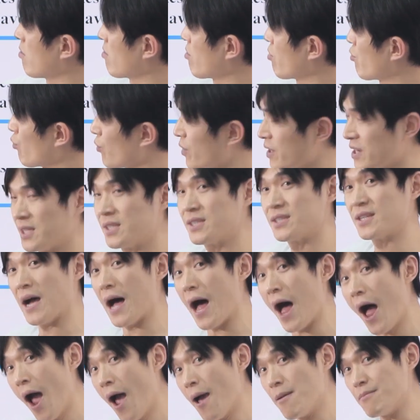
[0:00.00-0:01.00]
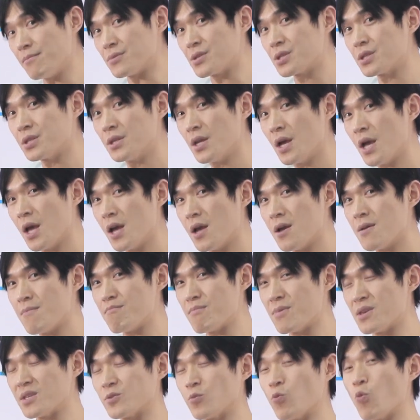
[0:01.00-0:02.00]
3 times
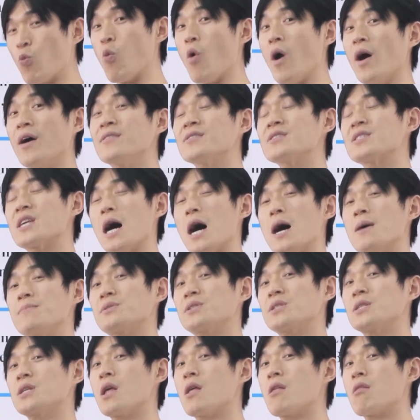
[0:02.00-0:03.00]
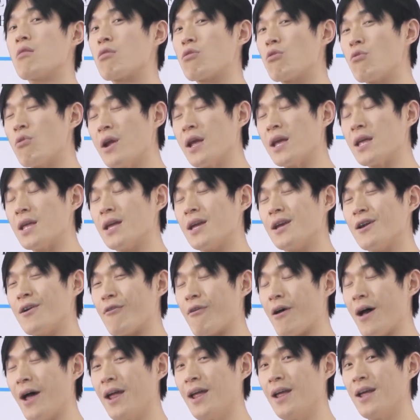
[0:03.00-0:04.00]
means 1 times 3,
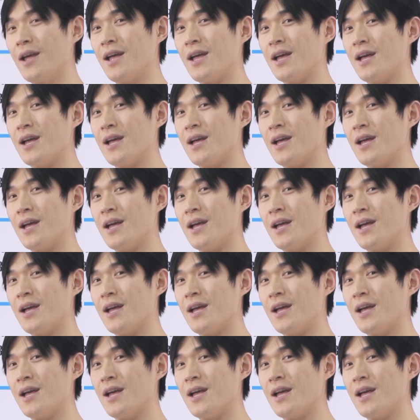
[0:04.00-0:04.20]
right?